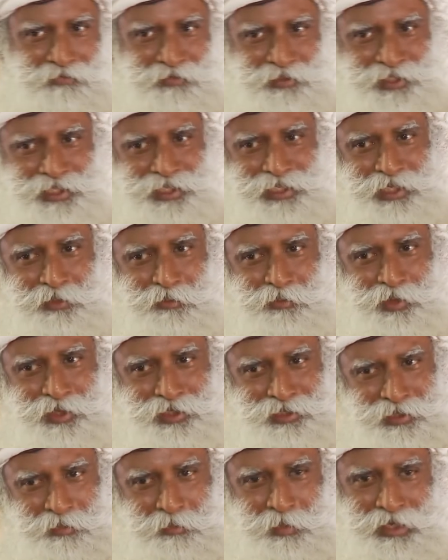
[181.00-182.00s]
efficiently
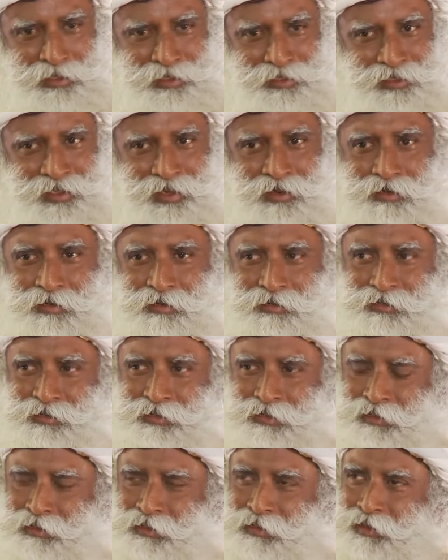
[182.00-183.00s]
work, the better they are.
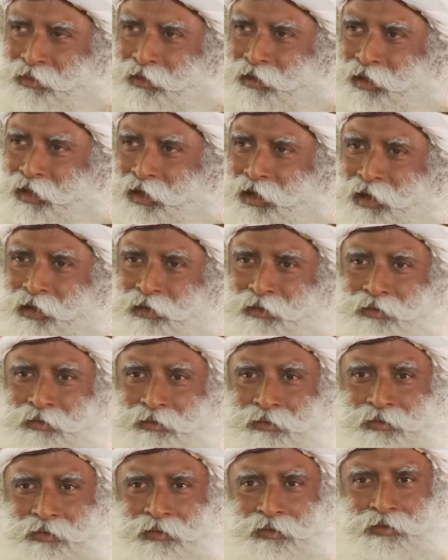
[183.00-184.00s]

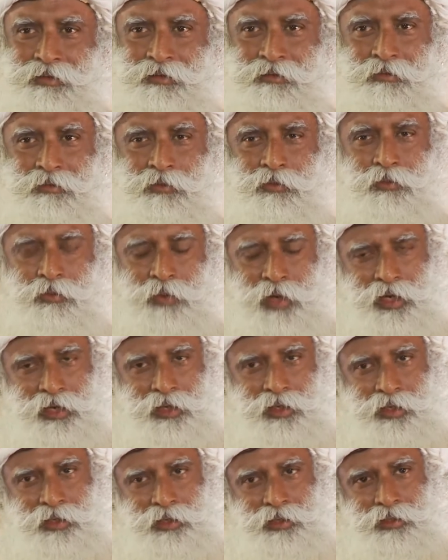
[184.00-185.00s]
And uh,
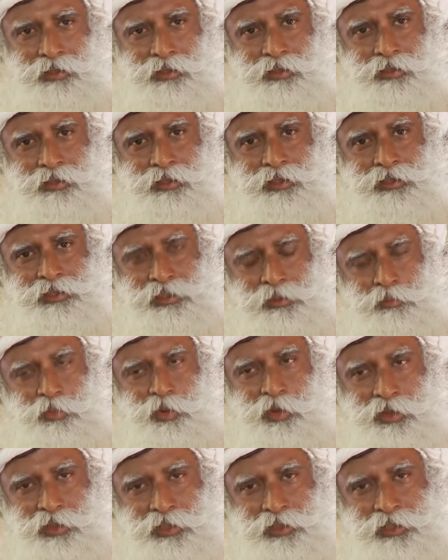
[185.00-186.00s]
why it's
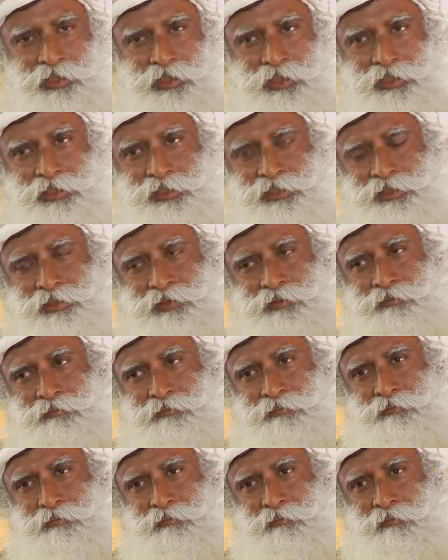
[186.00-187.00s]
important is,
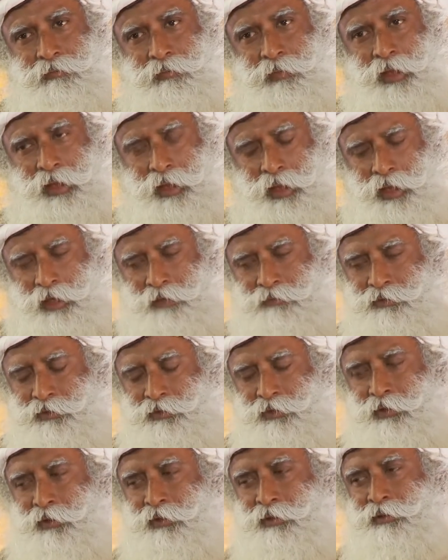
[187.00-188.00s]

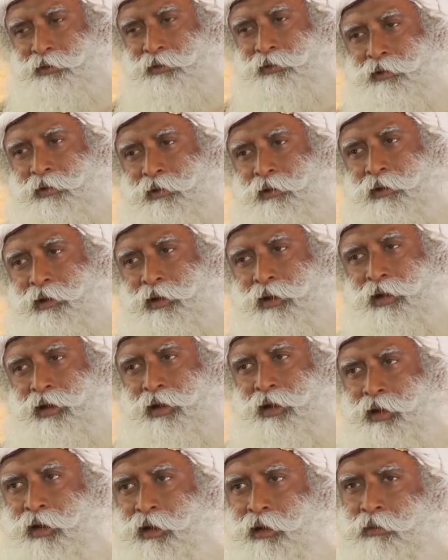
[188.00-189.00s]
after all,
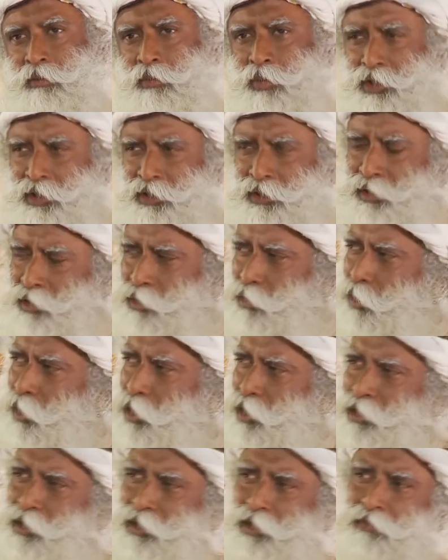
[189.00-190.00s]
what is the
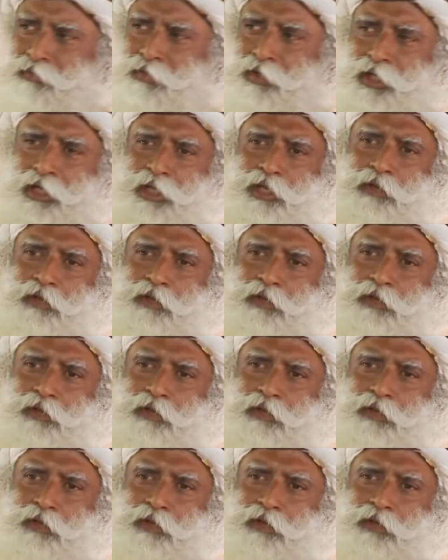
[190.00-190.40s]
quality of an